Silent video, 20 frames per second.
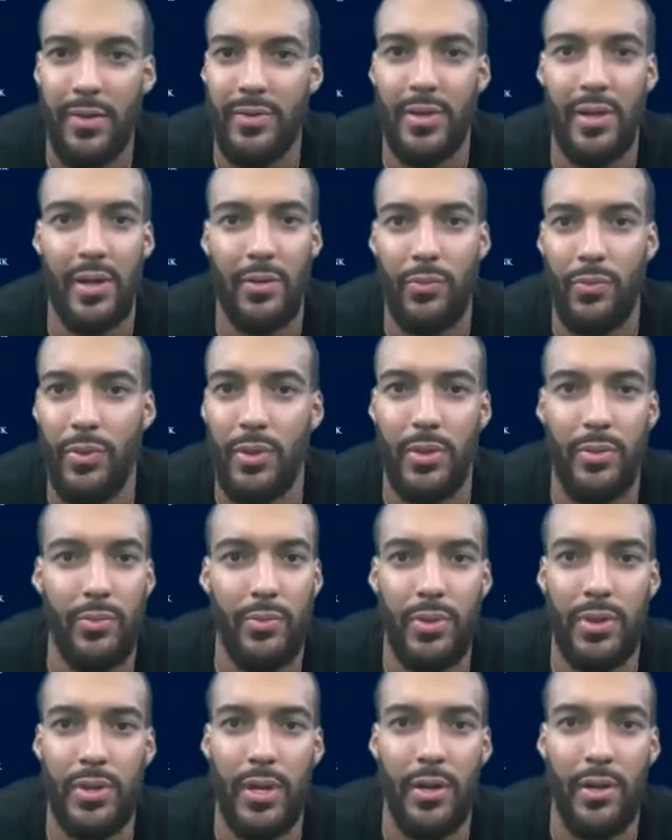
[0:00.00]
like we
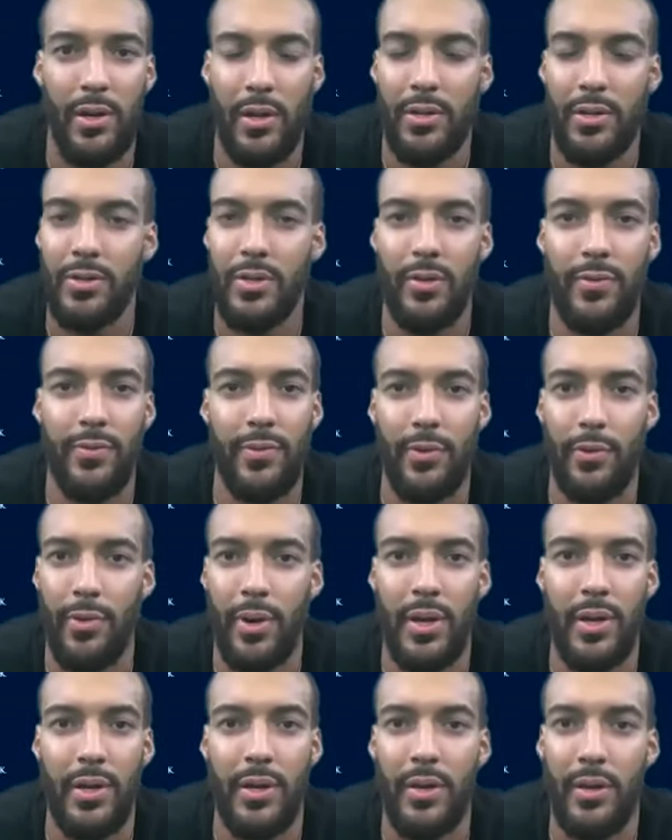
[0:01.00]
take a lot of stuff for
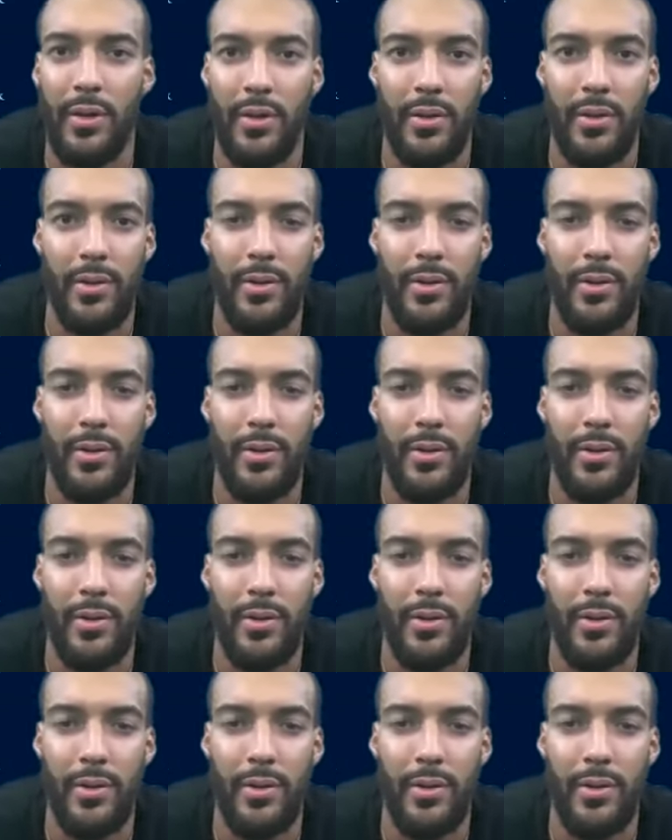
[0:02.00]
granted. And